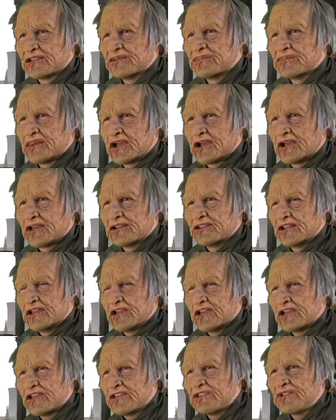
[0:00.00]
in my
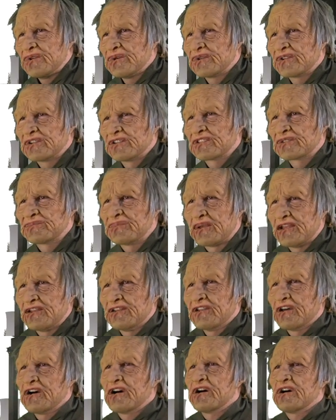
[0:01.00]
day, you could
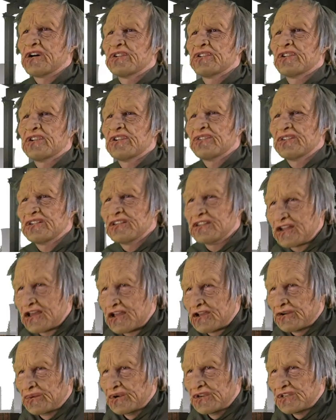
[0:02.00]
spend all your
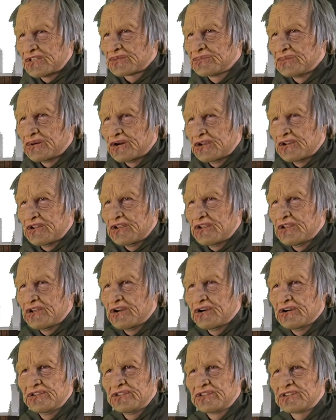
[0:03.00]
allowance money
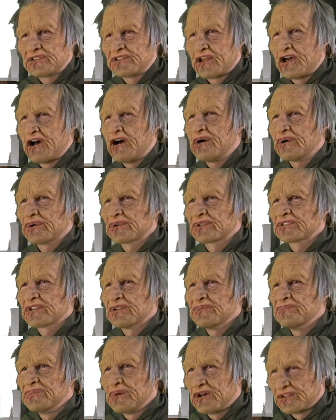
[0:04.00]
on stocks
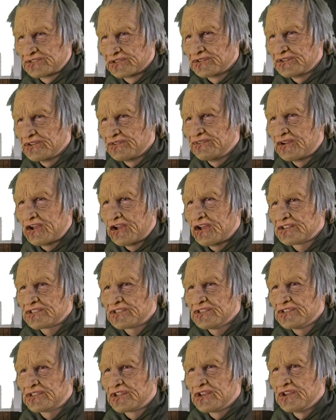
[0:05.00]
and muzzle
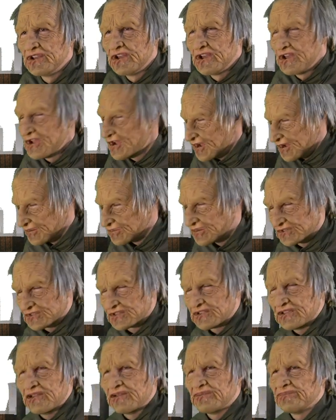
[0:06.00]
devices. But
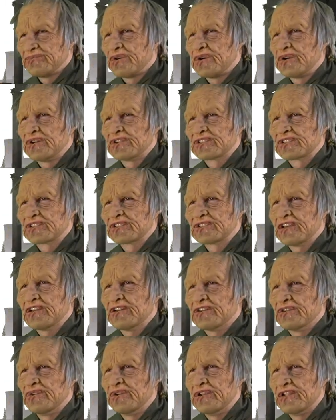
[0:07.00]
the M four
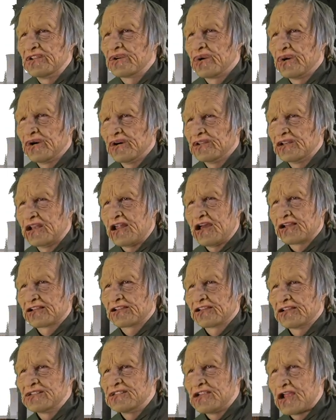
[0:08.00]
still recoiled
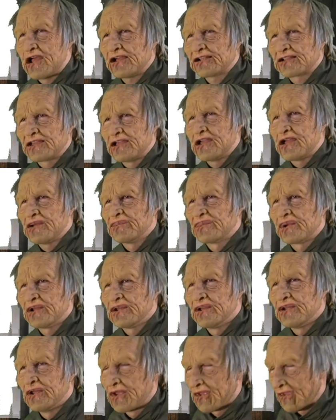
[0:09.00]
like a
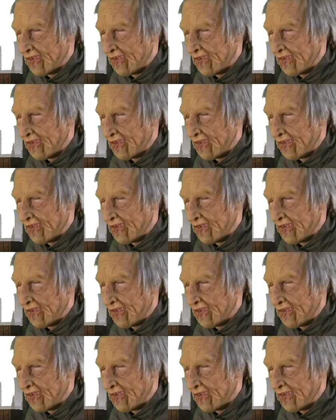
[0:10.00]
jackhammer.